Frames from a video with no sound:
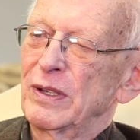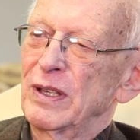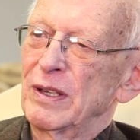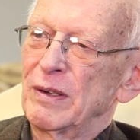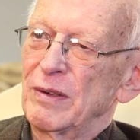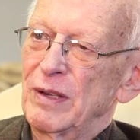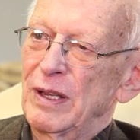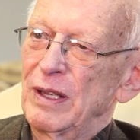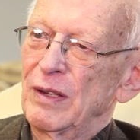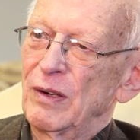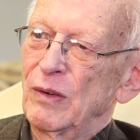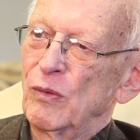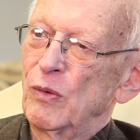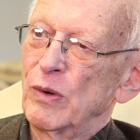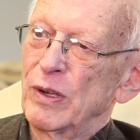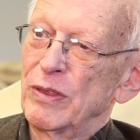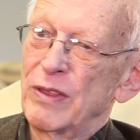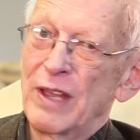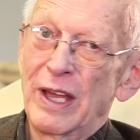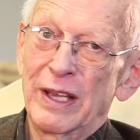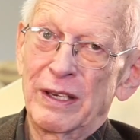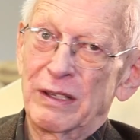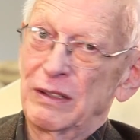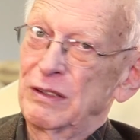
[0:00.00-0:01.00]
And when
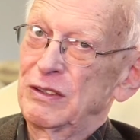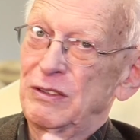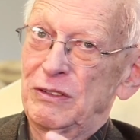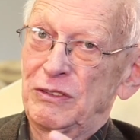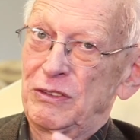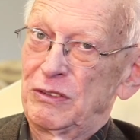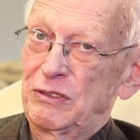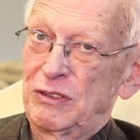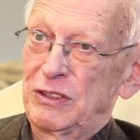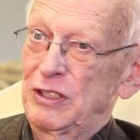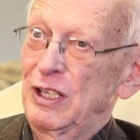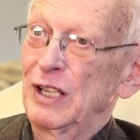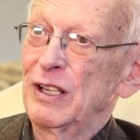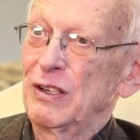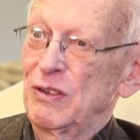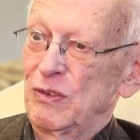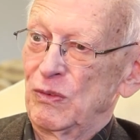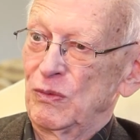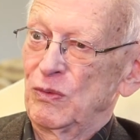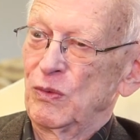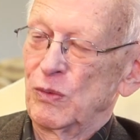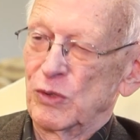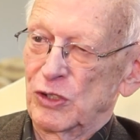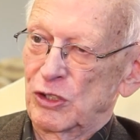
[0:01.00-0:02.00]
that tent
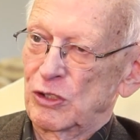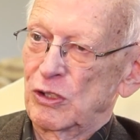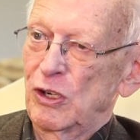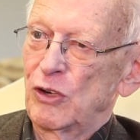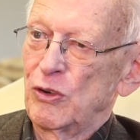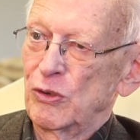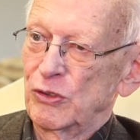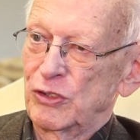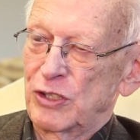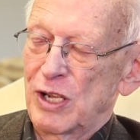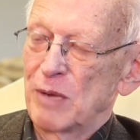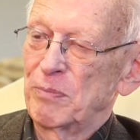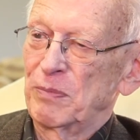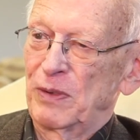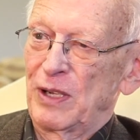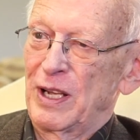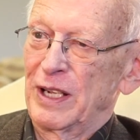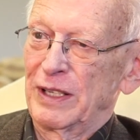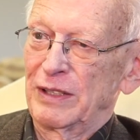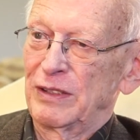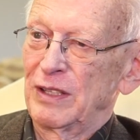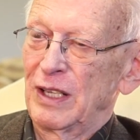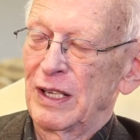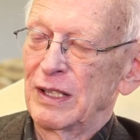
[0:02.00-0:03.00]
was closed up
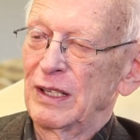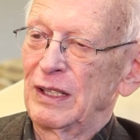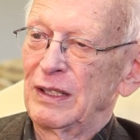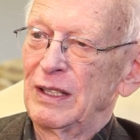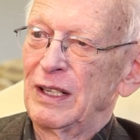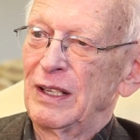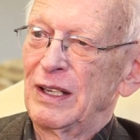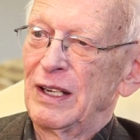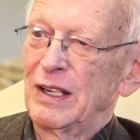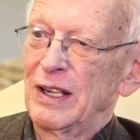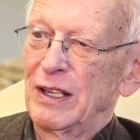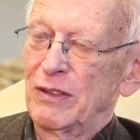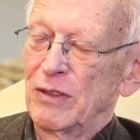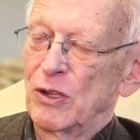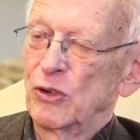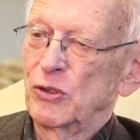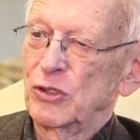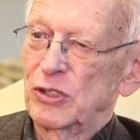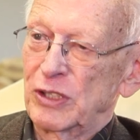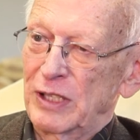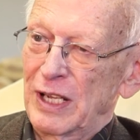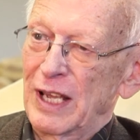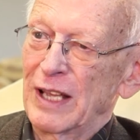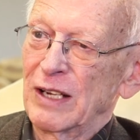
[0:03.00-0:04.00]
like that, and
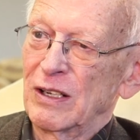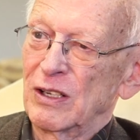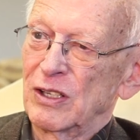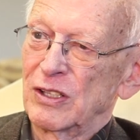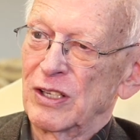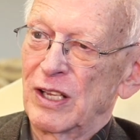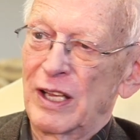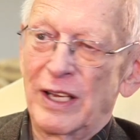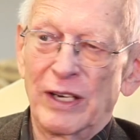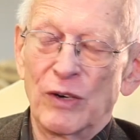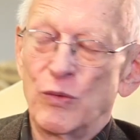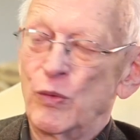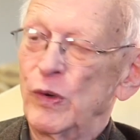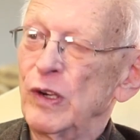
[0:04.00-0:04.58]
those candles light.